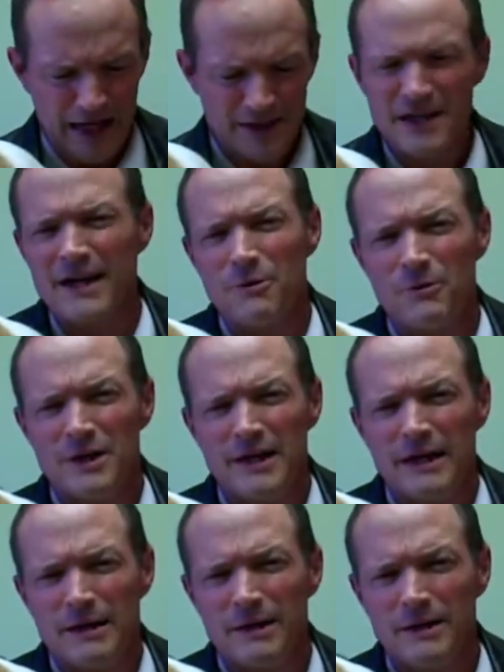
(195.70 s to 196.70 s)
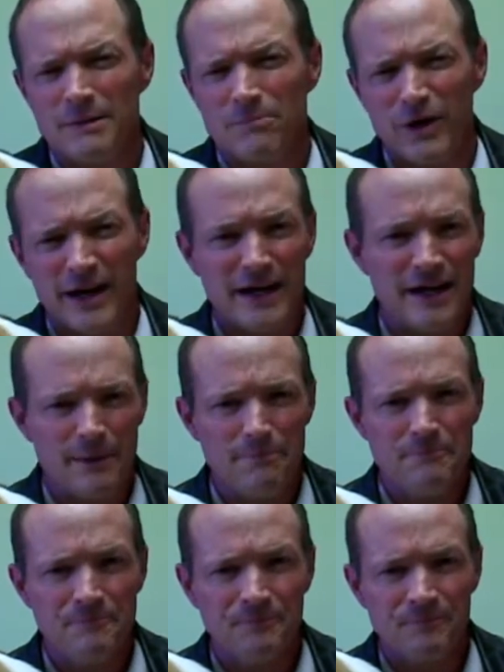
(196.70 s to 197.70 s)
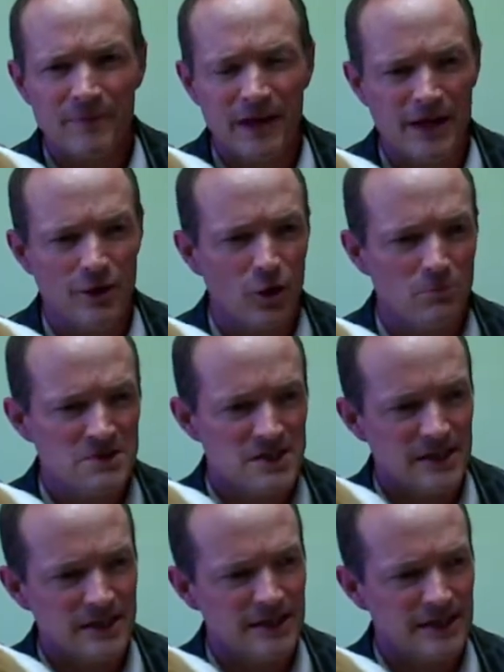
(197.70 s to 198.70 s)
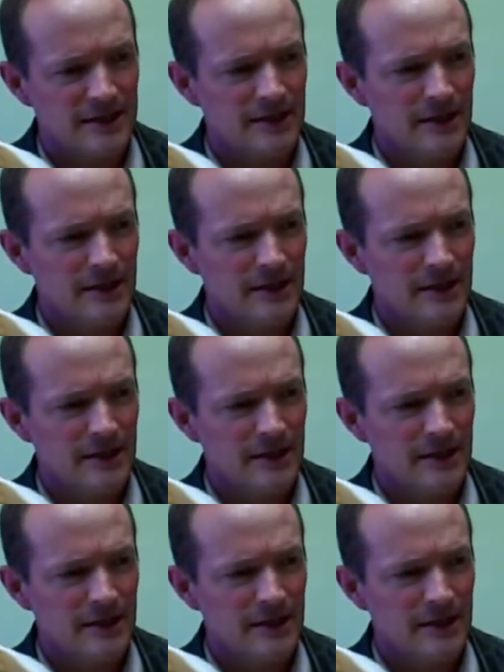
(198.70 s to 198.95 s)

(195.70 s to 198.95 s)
I thought I would bring it up in hopes that